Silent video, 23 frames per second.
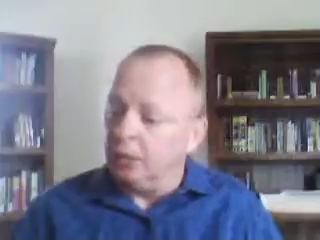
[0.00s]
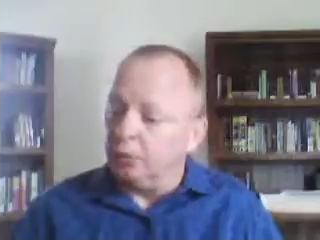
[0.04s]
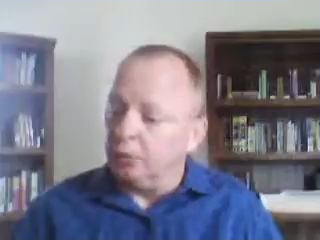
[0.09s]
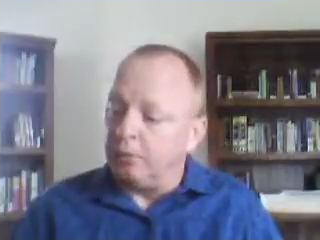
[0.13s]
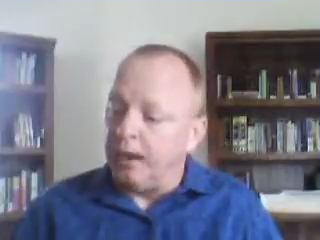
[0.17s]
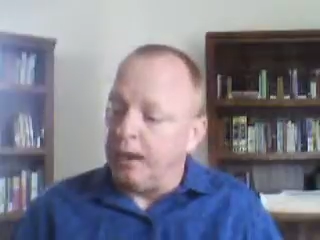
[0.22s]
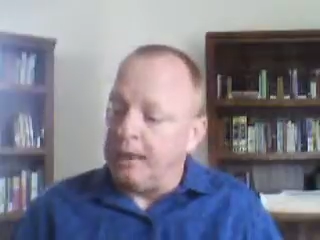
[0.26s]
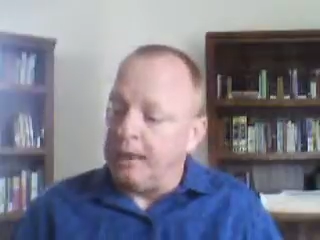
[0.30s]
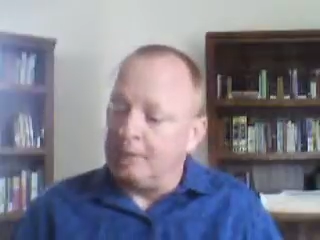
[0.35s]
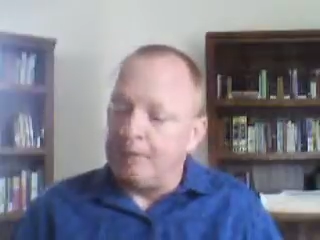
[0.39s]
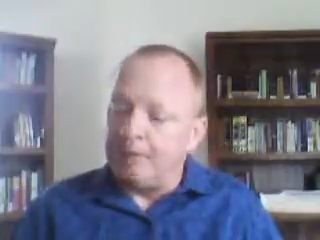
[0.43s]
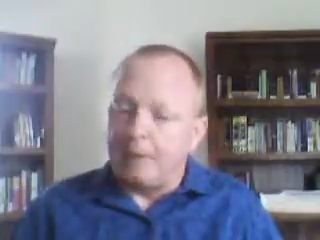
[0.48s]

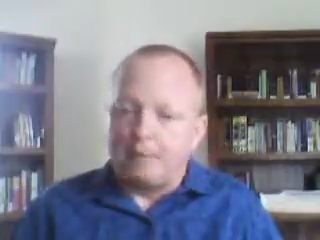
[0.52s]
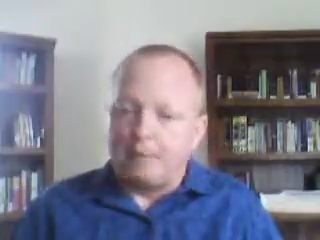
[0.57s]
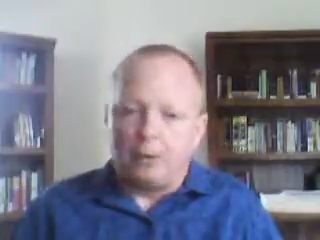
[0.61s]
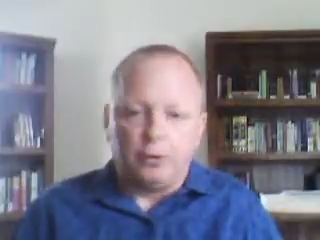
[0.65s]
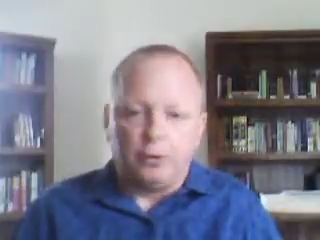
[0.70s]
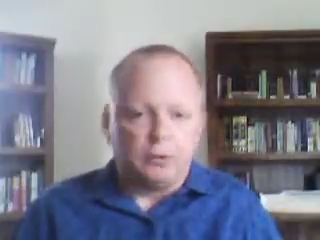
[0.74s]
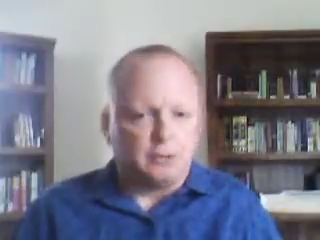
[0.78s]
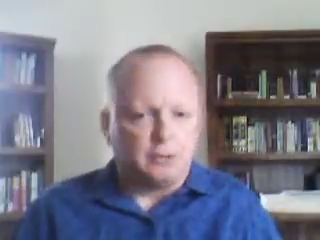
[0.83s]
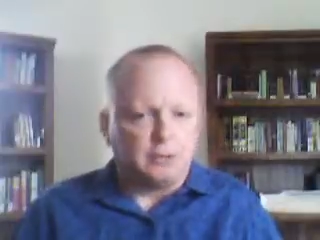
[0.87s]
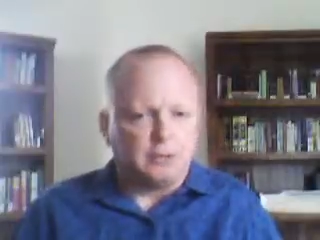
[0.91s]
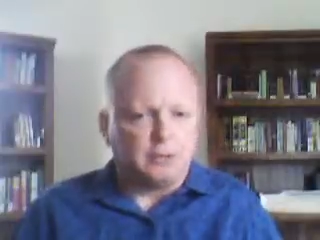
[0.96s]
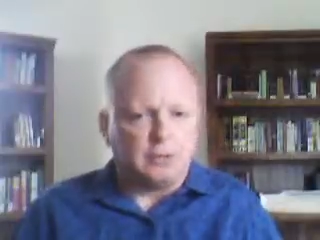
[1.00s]
Writing about
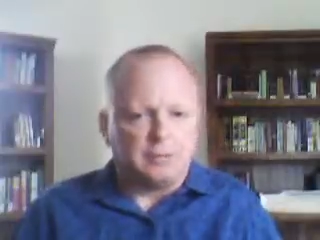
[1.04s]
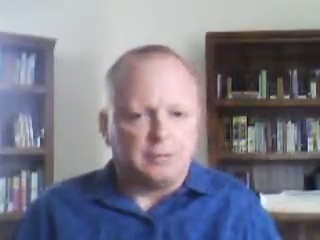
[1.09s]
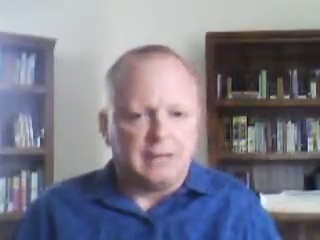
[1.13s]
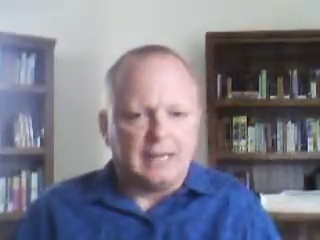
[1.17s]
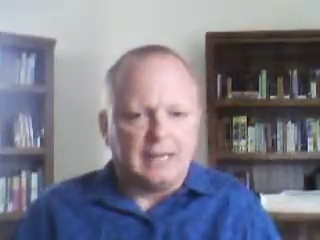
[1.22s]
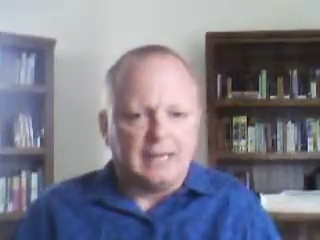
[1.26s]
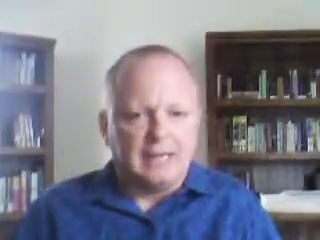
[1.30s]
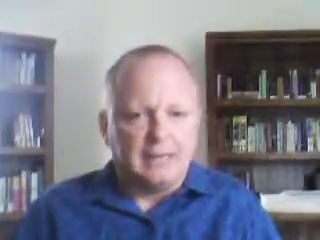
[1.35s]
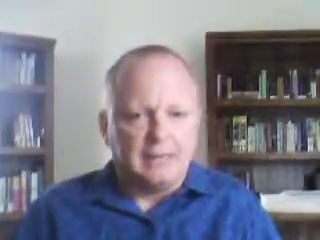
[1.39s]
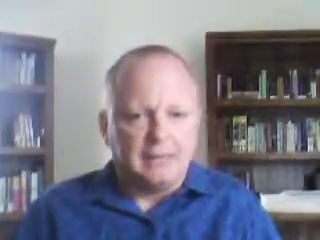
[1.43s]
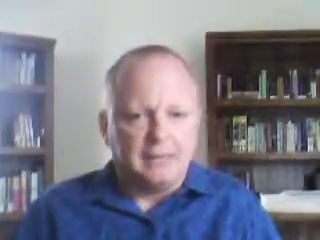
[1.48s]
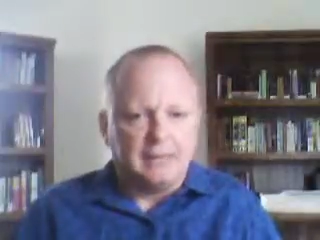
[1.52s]
poetry is going to be a
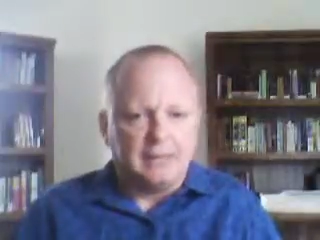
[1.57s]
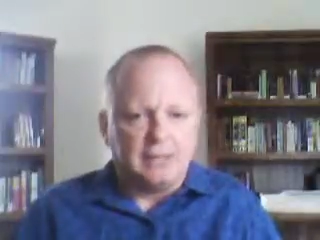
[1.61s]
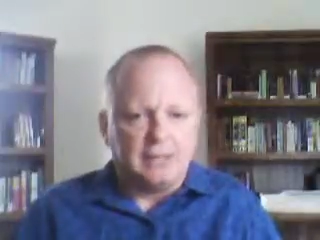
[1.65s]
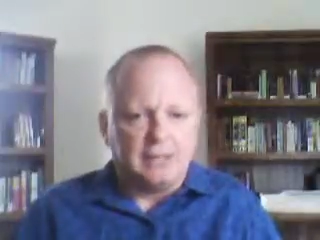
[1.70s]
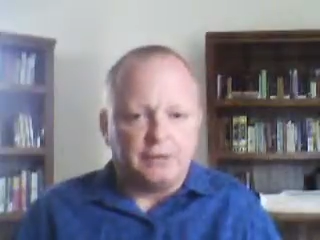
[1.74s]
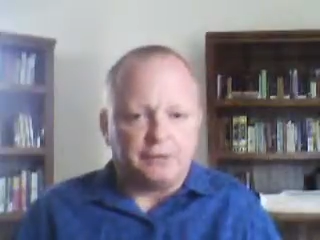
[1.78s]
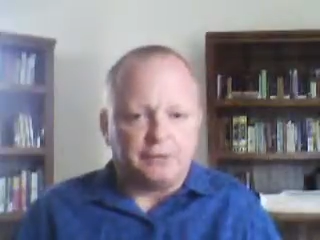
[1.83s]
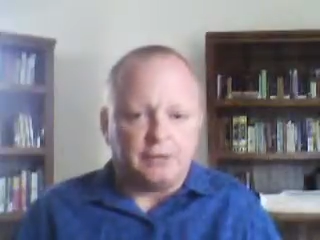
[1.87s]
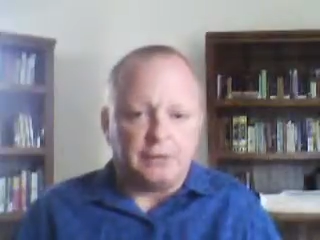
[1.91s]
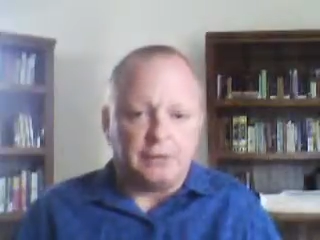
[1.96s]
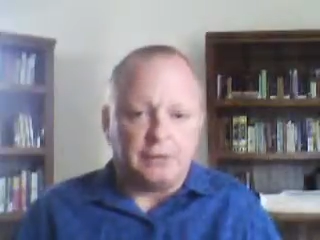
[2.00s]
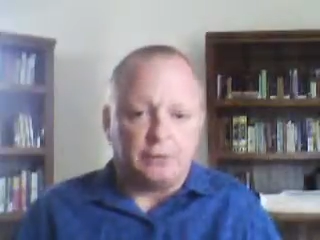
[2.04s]
little bit
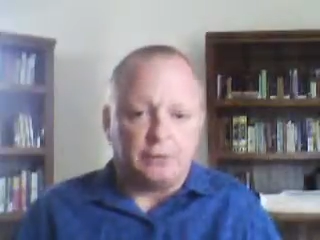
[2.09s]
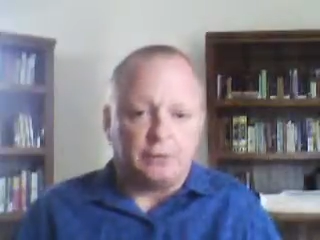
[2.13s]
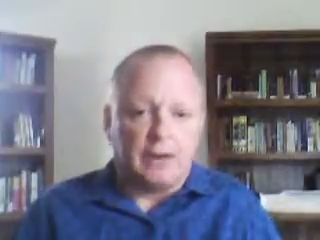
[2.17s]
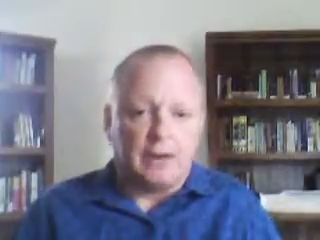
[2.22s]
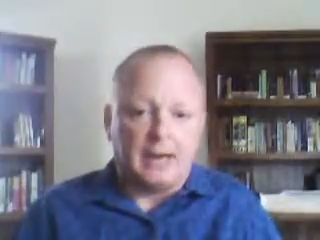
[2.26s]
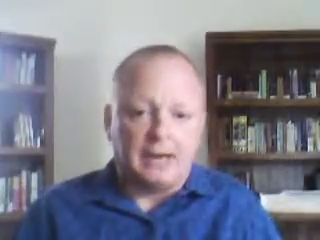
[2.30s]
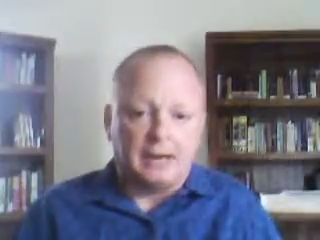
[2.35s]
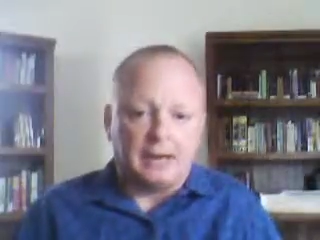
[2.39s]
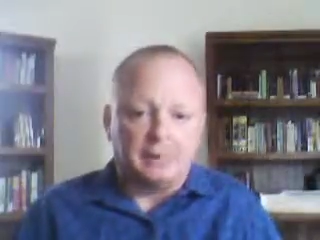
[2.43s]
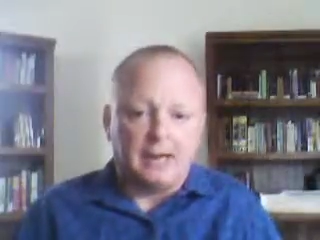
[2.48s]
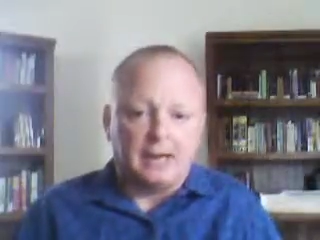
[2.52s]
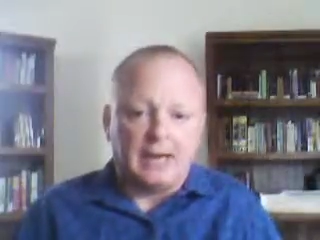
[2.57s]
different than
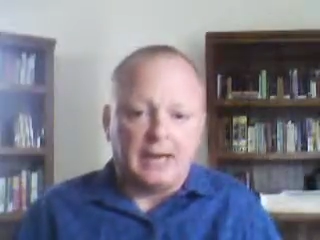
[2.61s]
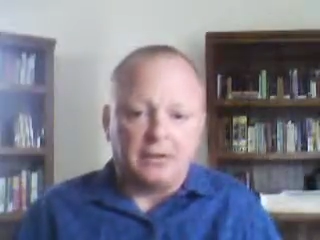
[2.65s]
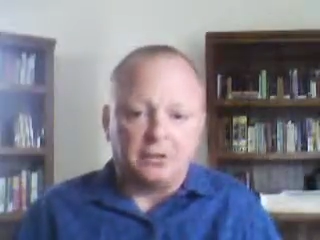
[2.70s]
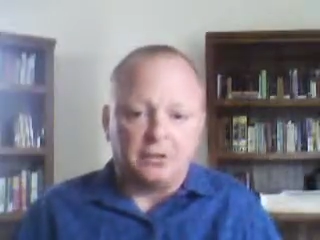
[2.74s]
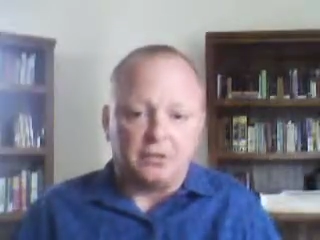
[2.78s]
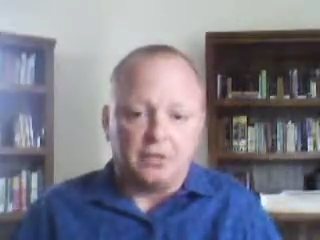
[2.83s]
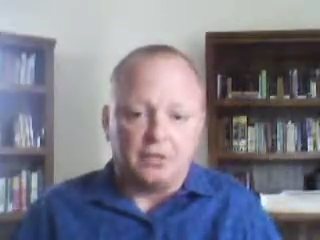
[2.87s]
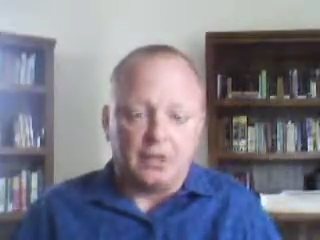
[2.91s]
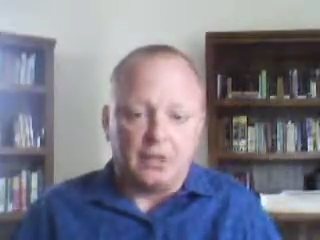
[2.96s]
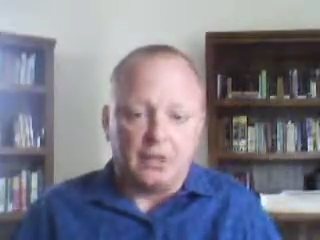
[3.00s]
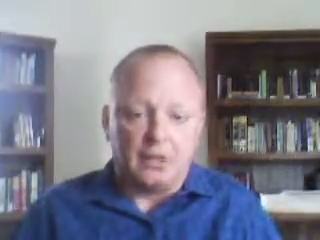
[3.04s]
writing about